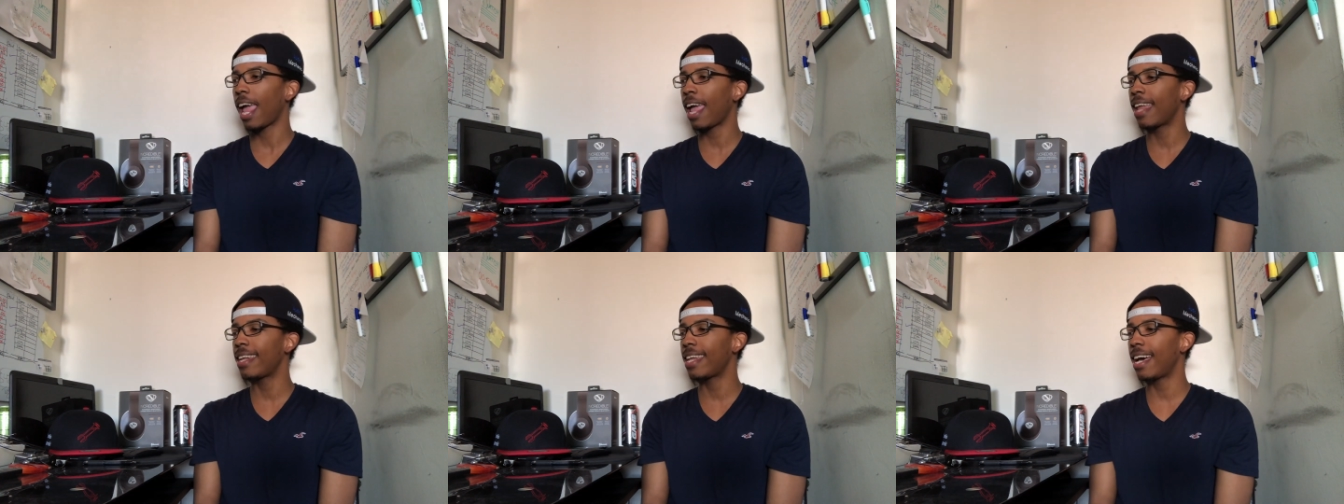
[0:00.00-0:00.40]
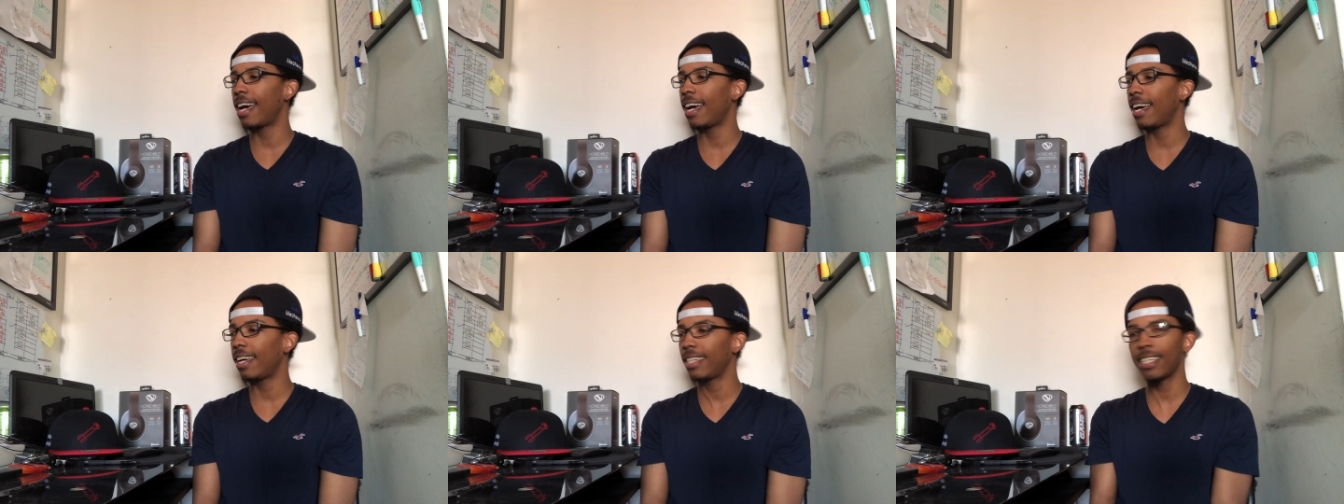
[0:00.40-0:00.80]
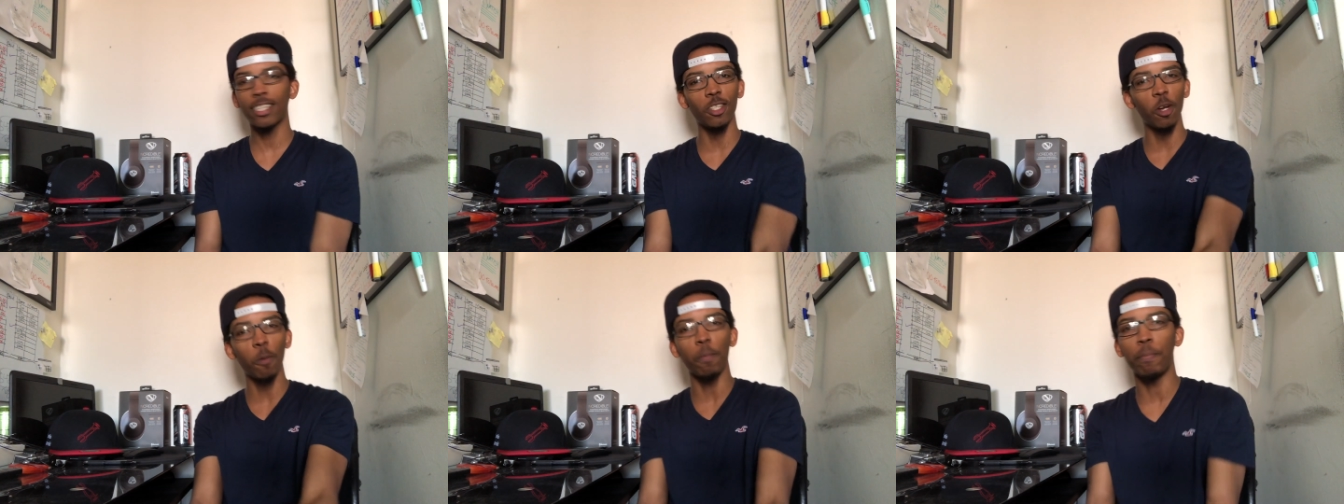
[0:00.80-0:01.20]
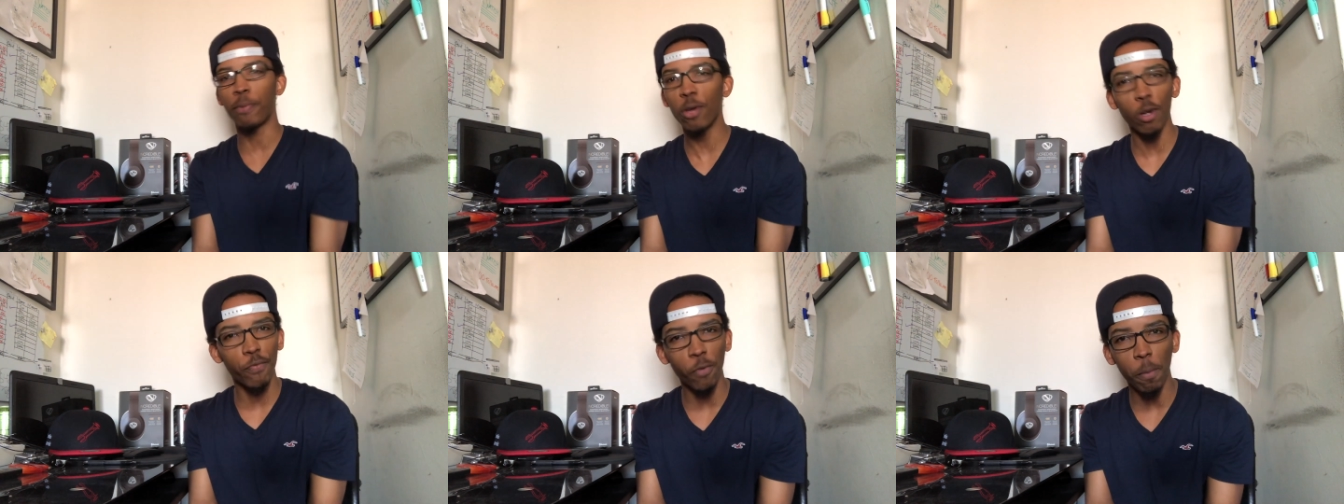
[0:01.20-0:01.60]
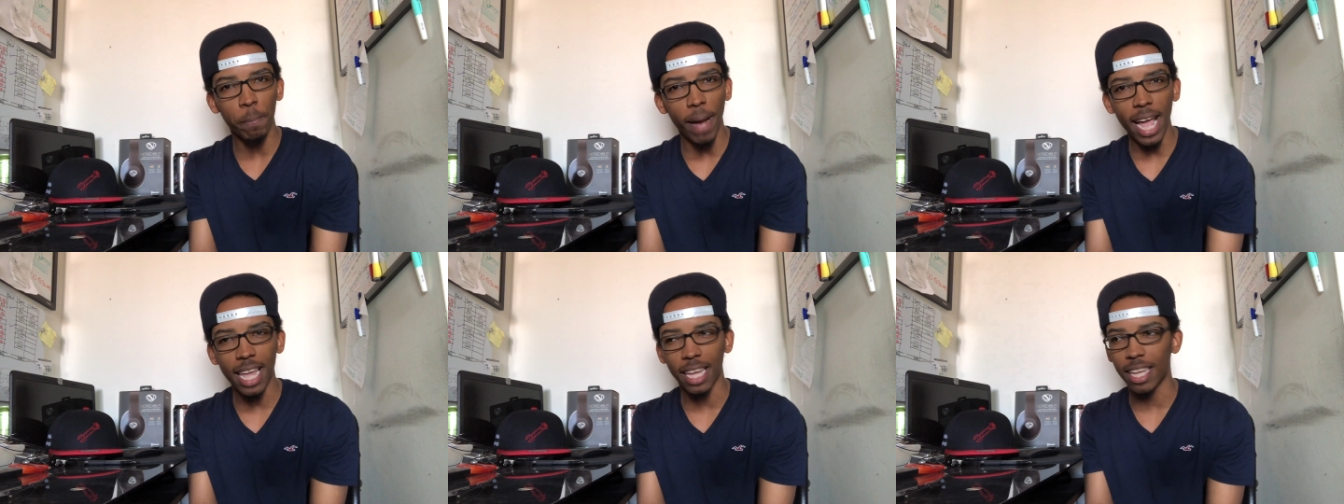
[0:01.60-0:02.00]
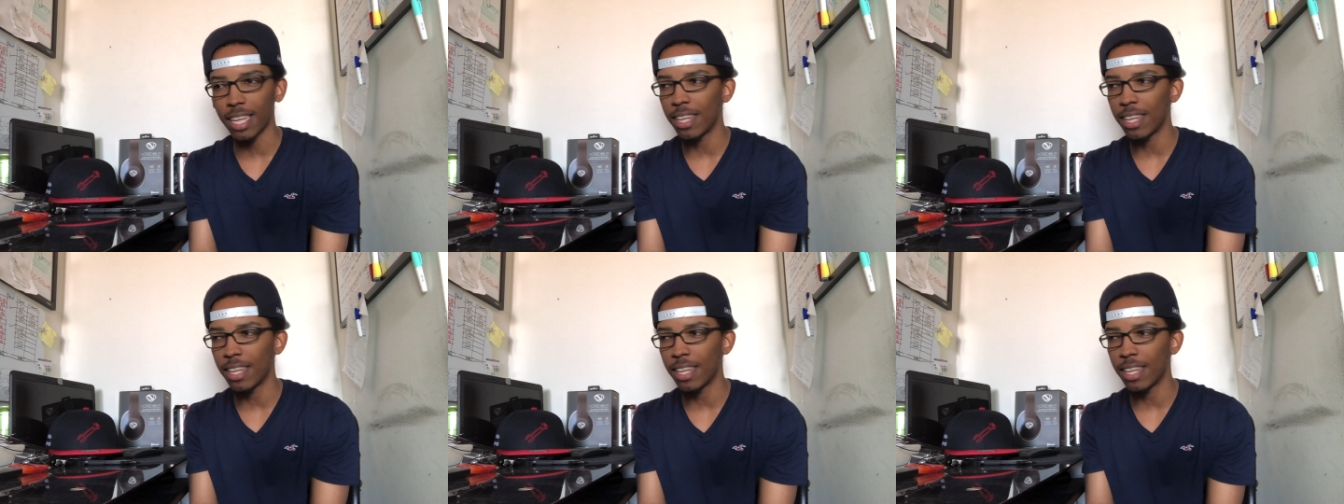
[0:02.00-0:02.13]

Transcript: And this new beautiful bike,